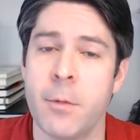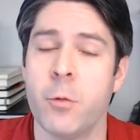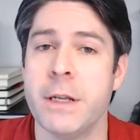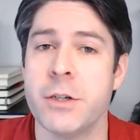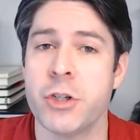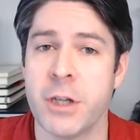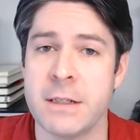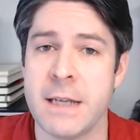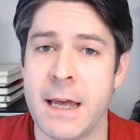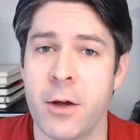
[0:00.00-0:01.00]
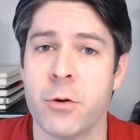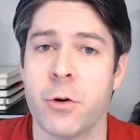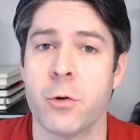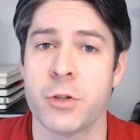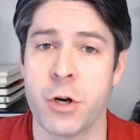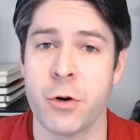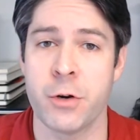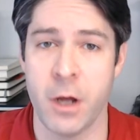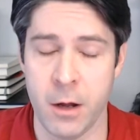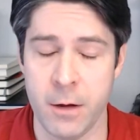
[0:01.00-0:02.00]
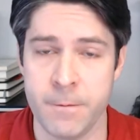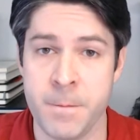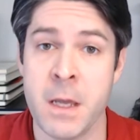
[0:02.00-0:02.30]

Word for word: when it's shut down or turned off?